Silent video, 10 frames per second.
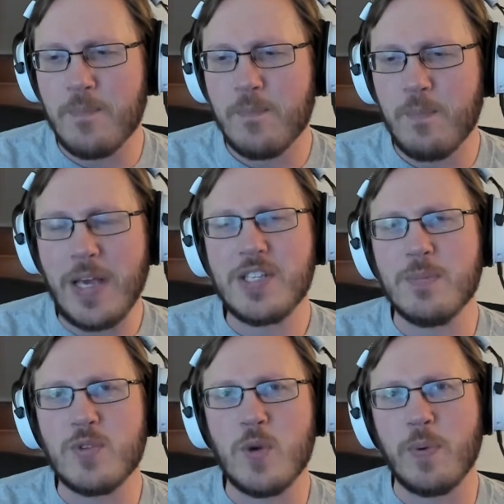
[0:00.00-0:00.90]
makes
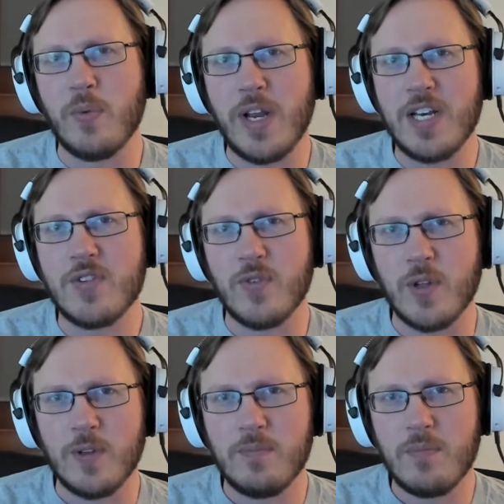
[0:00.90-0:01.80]
him super
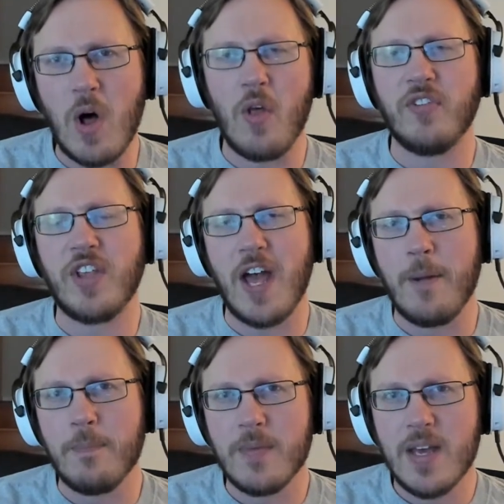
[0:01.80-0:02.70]
rageful all the
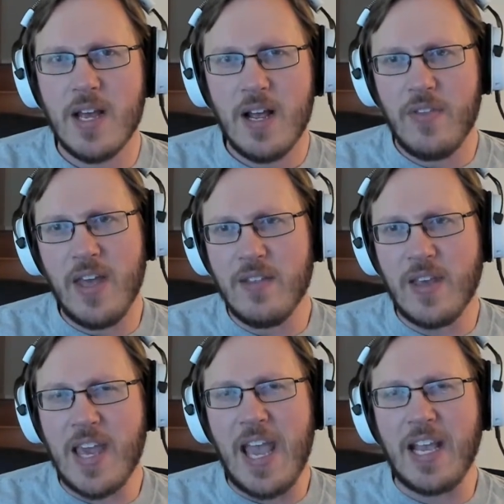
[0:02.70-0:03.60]
time.
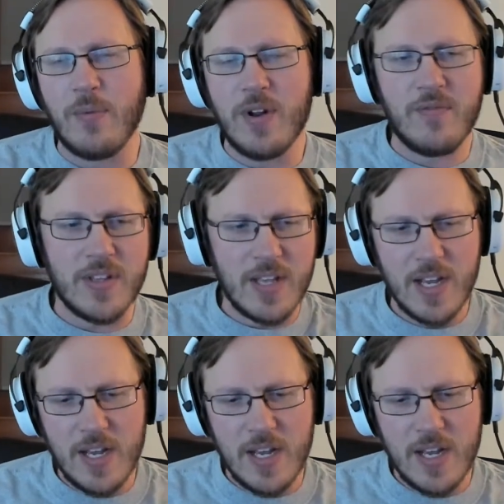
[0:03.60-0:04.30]
They can't get rid of it.